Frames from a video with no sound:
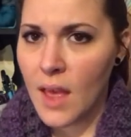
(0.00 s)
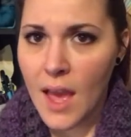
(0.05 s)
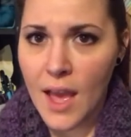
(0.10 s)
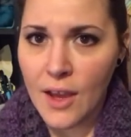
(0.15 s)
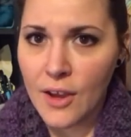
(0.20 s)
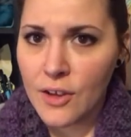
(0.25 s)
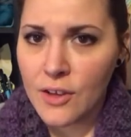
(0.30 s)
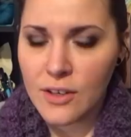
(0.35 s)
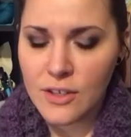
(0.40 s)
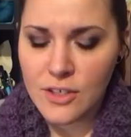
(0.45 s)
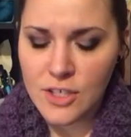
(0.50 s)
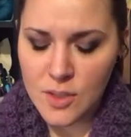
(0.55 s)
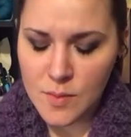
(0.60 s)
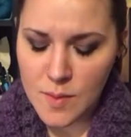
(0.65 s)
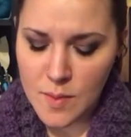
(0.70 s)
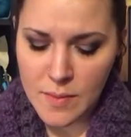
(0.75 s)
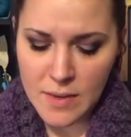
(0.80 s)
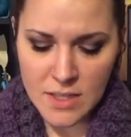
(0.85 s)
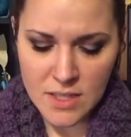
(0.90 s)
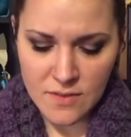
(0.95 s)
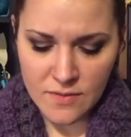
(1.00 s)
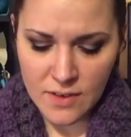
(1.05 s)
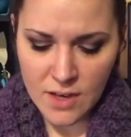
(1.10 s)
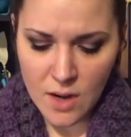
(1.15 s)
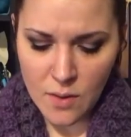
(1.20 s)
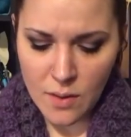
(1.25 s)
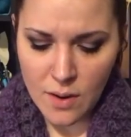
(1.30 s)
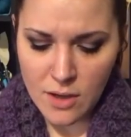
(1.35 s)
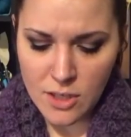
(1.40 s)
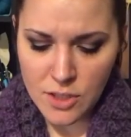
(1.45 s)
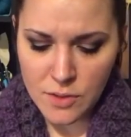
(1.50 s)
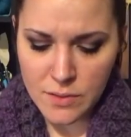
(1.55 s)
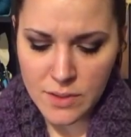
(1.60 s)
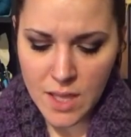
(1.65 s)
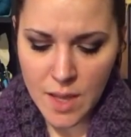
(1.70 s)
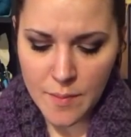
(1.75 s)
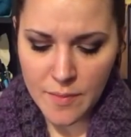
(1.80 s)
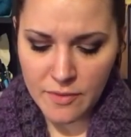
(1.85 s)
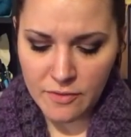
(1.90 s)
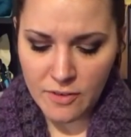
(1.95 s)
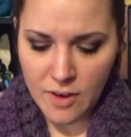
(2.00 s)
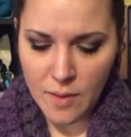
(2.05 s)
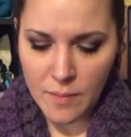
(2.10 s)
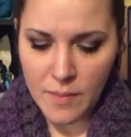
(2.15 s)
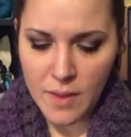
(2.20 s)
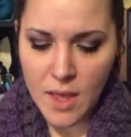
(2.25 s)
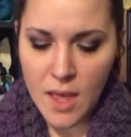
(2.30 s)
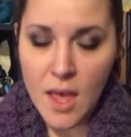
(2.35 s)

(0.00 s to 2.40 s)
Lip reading: It took me a minute to figure out where she was coming from.